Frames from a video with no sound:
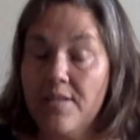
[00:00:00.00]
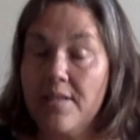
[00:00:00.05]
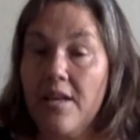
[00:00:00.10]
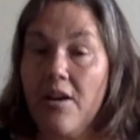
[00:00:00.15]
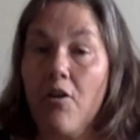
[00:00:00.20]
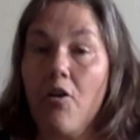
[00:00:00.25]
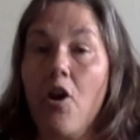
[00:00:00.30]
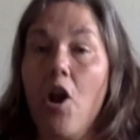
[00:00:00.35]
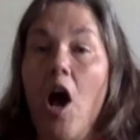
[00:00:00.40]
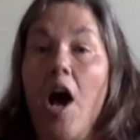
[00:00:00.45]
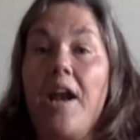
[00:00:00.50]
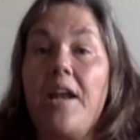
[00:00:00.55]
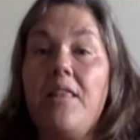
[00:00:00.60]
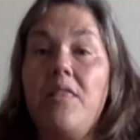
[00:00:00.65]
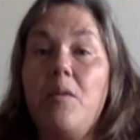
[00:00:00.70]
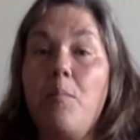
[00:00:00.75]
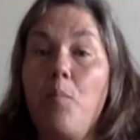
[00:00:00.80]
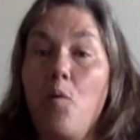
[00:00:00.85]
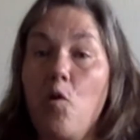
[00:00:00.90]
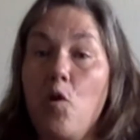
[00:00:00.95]
that are not in
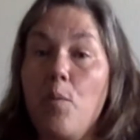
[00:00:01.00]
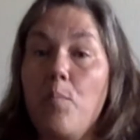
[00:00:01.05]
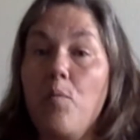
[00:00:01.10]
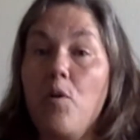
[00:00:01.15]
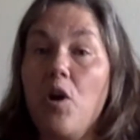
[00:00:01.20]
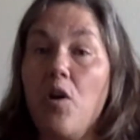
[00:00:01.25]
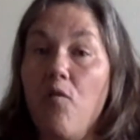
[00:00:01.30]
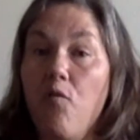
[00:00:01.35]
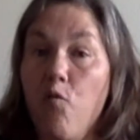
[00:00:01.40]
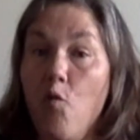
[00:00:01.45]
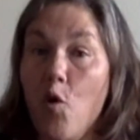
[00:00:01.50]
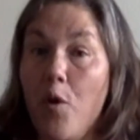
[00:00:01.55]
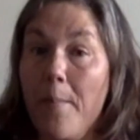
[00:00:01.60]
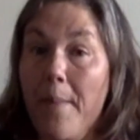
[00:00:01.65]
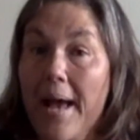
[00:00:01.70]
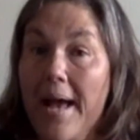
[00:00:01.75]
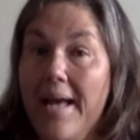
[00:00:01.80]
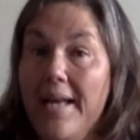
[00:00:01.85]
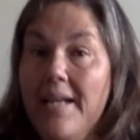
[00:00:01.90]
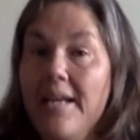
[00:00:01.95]
the board book
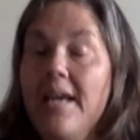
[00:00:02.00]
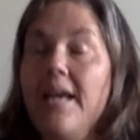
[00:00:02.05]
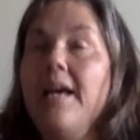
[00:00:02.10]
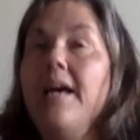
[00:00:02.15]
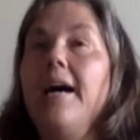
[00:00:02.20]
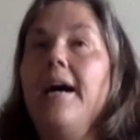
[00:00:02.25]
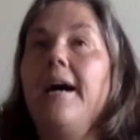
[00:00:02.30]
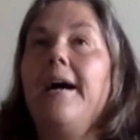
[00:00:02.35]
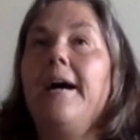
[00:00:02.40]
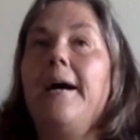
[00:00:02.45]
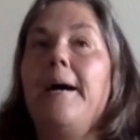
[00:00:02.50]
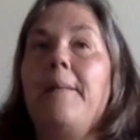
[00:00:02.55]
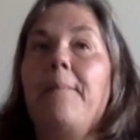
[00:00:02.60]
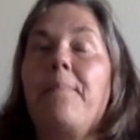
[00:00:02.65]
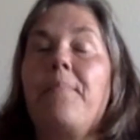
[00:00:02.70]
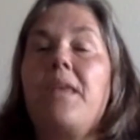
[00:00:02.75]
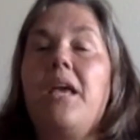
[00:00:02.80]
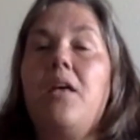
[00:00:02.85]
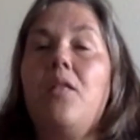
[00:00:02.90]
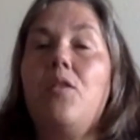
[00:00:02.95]
format.
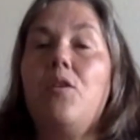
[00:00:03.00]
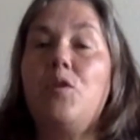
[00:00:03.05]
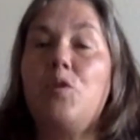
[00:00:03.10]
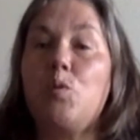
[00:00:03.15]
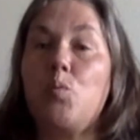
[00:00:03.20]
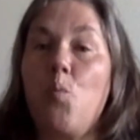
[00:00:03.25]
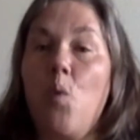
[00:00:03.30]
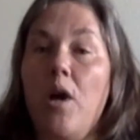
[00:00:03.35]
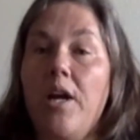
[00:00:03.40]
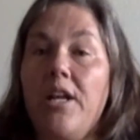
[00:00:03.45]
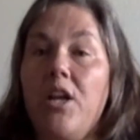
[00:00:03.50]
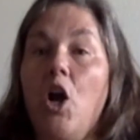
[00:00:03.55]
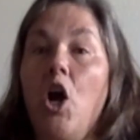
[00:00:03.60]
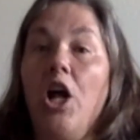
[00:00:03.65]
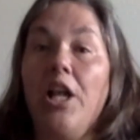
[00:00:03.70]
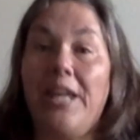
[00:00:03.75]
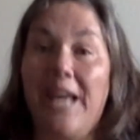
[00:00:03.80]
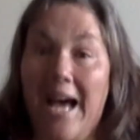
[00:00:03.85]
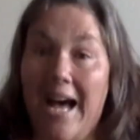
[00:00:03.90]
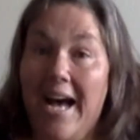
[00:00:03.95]
There's one
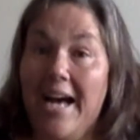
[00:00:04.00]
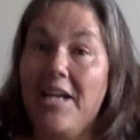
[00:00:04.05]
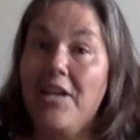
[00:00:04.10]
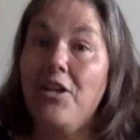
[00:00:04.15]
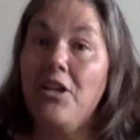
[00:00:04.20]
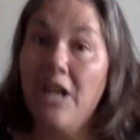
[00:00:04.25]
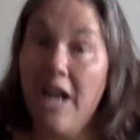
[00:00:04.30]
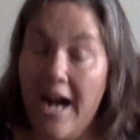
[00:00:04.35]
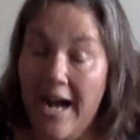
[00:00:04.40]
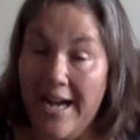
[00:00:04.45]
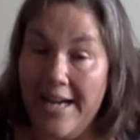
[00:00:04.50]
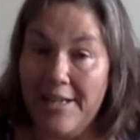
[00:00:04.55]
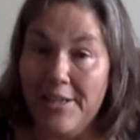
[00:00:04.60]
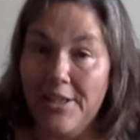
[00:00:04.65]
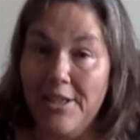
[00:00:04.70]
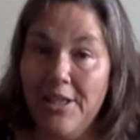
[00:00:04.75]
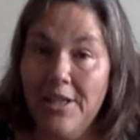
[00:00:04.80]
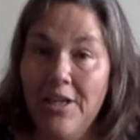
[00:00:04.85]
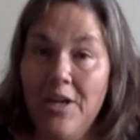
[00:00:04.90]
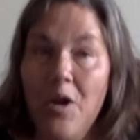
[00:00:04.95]
called Higher
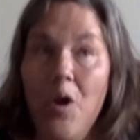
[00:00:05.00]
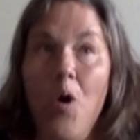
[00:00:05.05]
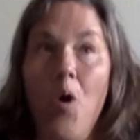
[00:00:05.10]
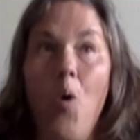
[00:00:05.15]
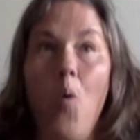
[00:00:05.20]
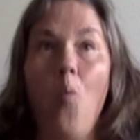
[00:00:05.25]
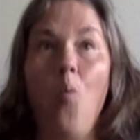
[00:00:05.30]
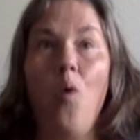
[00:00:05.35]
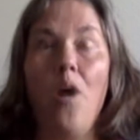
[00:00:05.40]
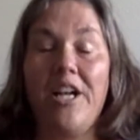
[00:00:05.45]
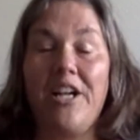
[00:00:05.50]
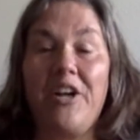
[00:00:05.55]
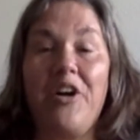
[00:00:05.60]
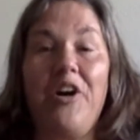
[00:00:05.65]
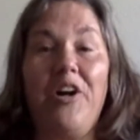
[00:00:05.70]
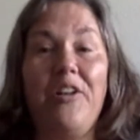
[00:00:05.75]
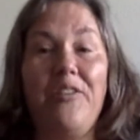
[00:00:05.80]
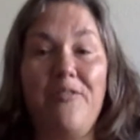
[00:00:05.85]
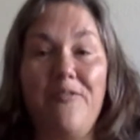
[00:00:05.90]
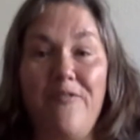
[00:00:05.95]
Higher, one
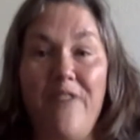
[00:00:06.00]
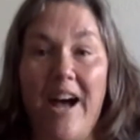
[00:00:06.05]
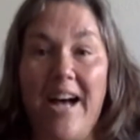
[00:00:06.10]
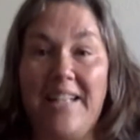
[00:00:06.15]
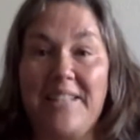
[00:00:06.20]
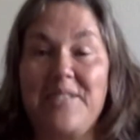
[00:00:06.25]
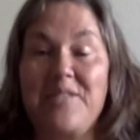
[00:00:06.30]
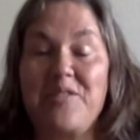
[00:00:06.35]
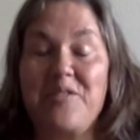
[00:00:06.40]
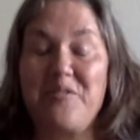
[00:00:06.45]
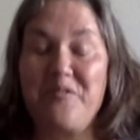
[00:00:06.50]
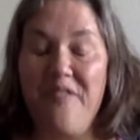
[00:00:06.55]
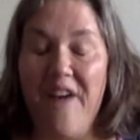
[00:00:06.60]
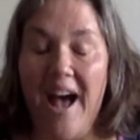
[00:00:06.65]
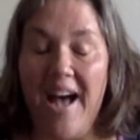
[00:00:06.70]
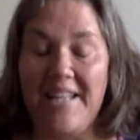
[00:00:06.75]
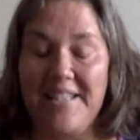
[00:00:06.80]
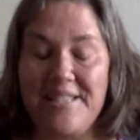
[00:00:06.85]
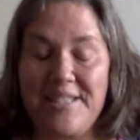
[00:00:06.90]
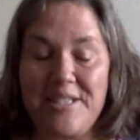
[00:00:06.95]
called Faster
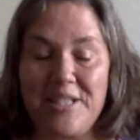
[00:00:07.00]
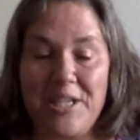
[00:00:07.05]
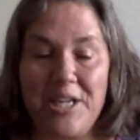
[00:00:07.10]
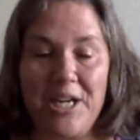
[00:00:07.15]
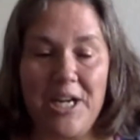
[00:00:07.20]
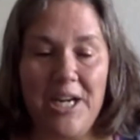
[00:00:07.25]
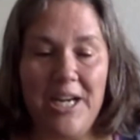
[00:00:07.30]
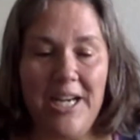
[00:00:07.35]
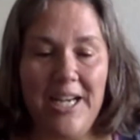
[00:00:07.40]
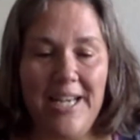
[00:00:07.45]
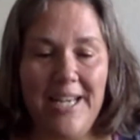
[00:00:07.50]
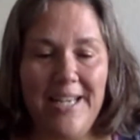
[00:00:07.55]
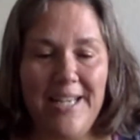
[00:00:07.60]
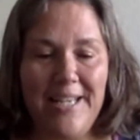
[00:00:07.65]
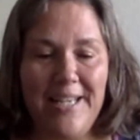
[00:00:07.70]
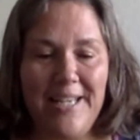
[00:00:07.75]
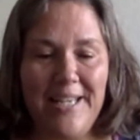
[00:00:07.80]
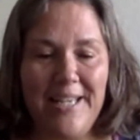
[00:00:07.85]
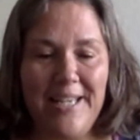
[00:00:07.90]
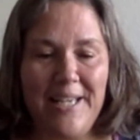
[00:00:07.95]
Faster,
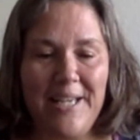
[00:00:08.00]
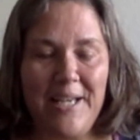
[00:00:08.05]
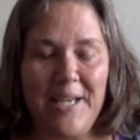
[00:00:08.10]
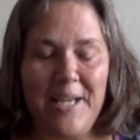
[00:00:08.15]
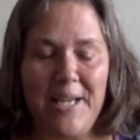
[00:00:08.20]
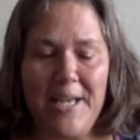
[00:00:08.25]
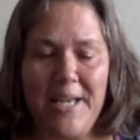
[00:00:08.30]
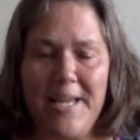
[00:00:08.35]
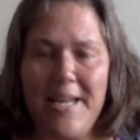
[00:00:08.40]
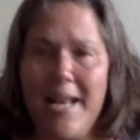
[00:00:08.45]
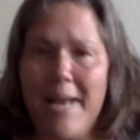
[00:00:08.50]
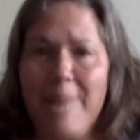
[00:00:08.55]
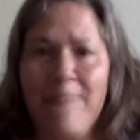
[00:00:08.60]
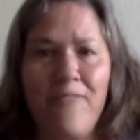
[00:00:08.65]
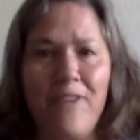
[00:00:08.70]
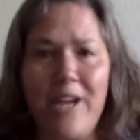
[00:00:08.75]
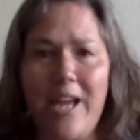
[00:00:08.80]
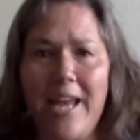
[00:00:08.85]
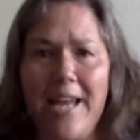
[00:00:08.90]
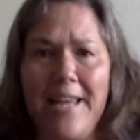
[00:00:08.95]
and I'm
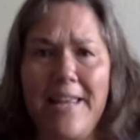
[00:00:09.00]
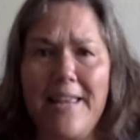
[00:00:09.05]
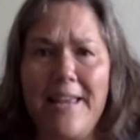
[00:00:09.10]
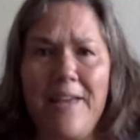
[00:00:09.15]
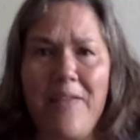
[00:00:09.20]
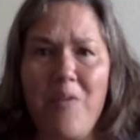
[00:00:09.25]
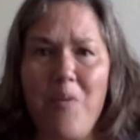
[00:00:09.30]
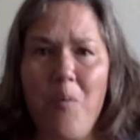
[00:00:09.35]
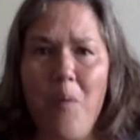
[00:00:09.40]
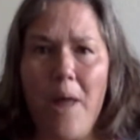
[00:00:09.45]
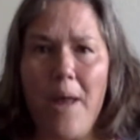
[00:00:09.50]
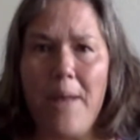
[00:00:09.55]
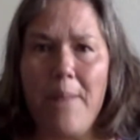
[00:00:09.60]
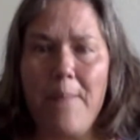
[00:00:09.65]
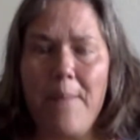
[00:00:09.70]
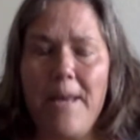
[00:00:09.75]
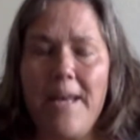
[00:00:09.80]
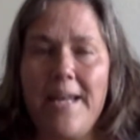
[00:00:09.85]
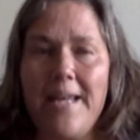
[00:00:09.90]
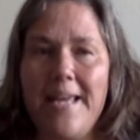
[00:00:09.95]
forgetting the other one.
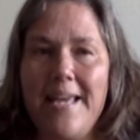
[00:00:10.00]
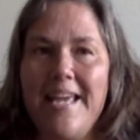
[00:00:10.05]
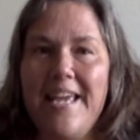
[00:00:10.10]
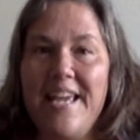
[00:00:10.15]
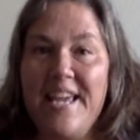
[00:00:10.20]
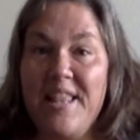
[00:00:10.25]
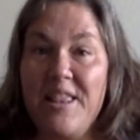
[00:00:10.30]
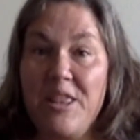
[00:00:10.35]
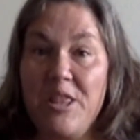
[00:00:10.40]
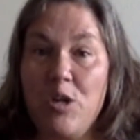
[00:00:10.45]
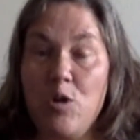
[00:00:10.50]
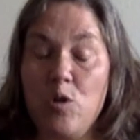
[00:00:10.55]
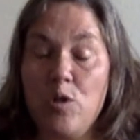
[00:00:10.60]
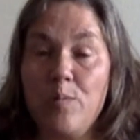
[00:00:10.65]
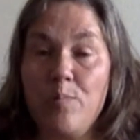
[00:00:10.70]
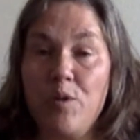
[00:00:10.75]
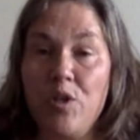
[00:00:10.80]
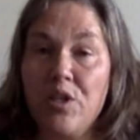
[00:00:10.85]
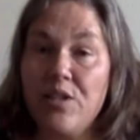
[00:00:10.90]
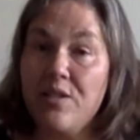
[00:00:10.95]
But in those
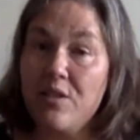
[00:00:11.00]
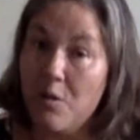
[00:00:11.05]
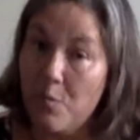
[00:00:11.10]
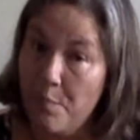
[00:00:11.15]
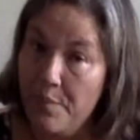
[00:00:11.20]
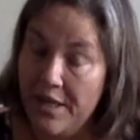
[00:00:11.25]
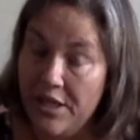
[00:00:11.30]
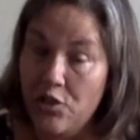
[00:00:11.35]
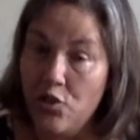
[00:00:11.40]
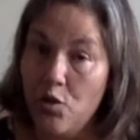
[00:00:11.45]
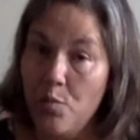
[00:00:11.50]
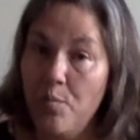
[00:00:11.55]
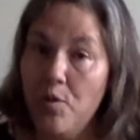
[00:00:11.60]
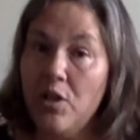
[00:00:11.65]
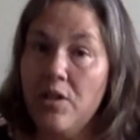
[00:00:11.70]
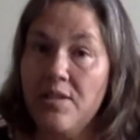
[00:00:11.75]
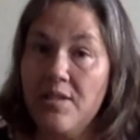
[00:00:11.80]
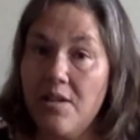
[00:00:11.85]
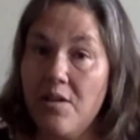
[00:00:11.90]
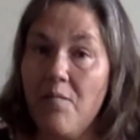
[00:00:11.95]
books, they're picture
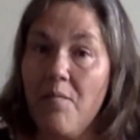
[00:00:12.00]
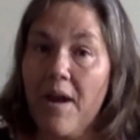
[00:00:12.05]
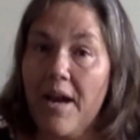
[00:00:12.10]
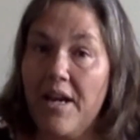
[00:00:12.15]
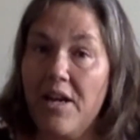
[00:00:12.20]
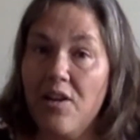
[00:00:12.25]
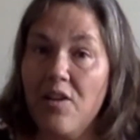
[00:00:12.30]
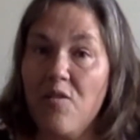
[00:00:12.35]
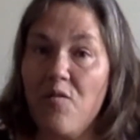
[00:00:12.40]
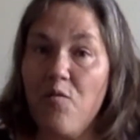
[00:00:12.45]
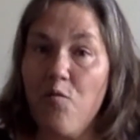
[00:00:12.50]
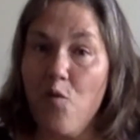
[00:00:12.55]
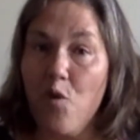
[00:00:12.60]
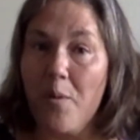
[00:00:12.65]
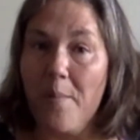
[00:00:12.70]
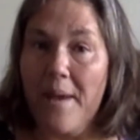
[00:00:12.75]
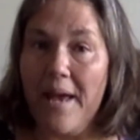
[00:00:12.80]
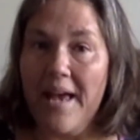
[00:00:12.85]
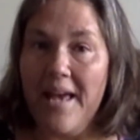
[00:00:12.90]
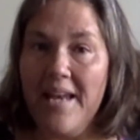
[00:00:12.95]
books in a regular
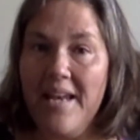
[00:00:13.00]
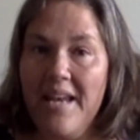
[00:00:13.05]
format,